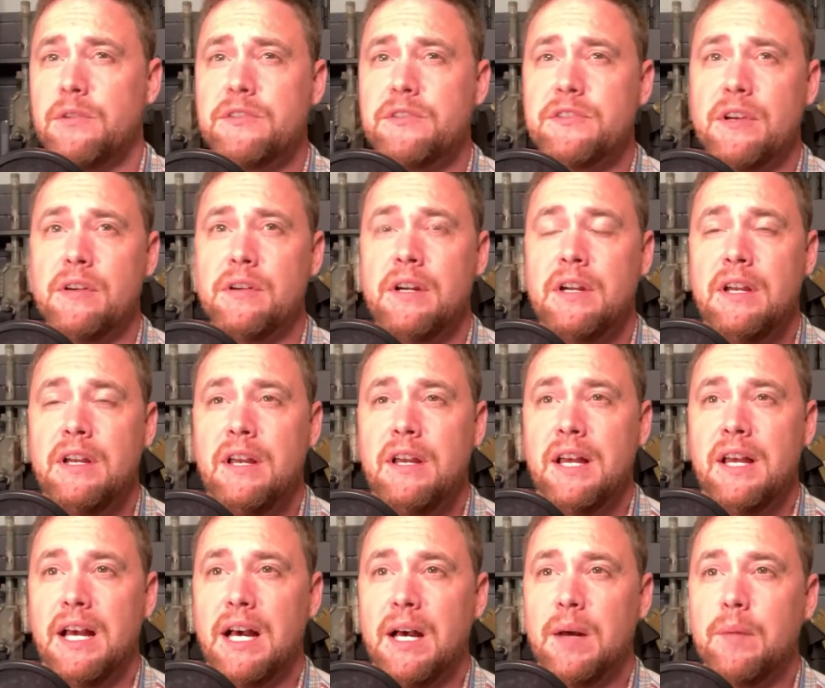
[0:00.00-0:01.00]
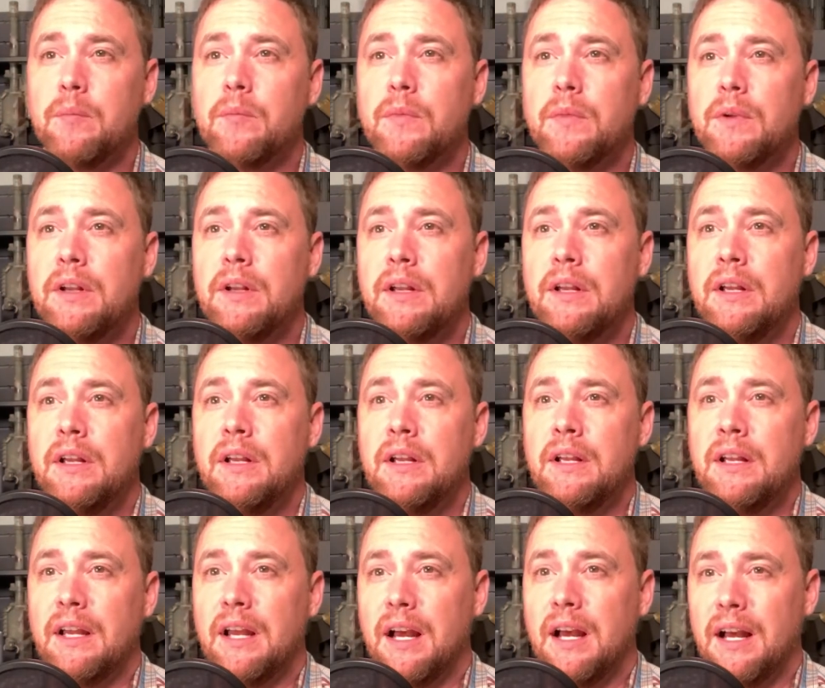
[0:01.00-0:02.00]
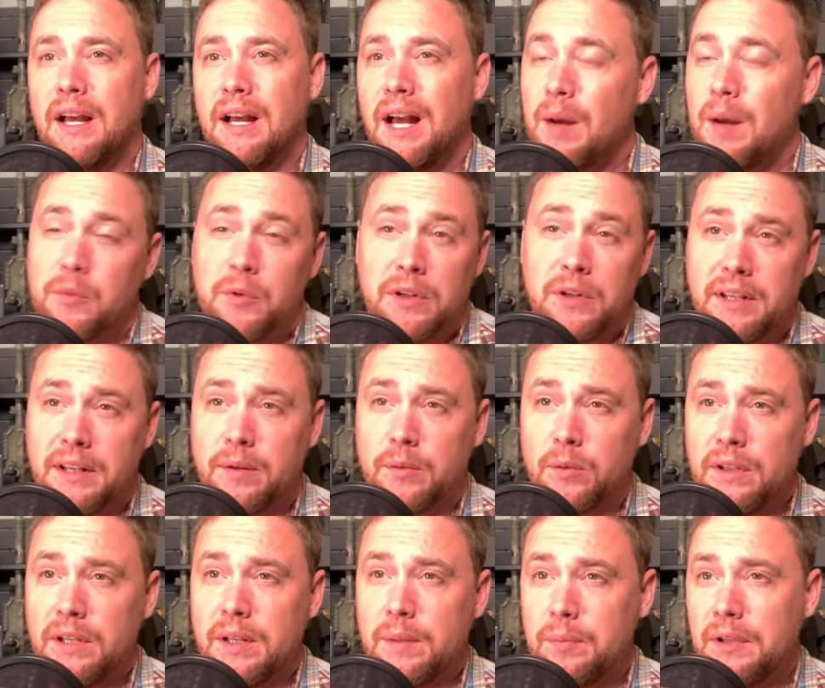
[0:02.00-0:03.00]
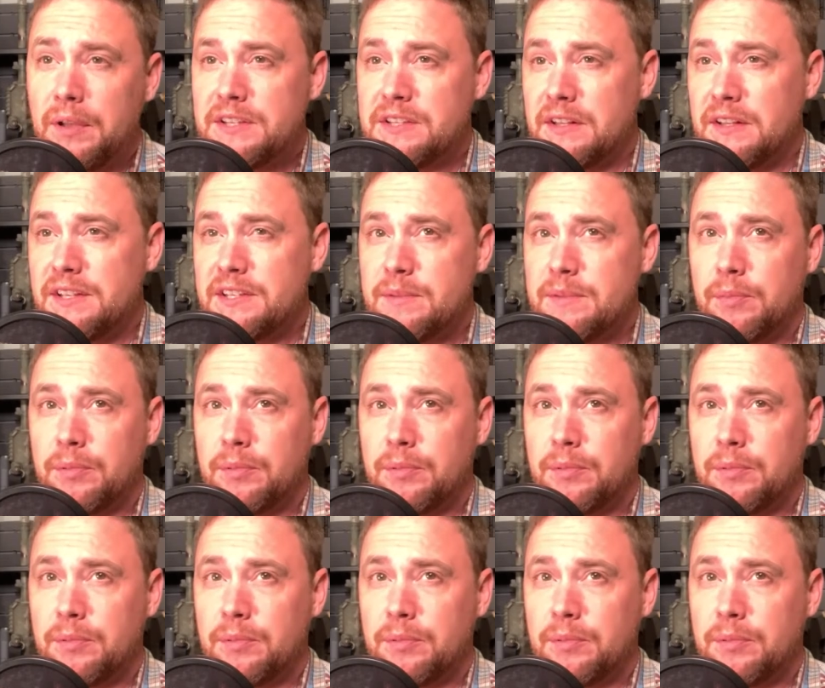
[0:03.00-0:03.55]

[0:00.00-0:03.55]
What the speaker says: So I'm really really pleasantly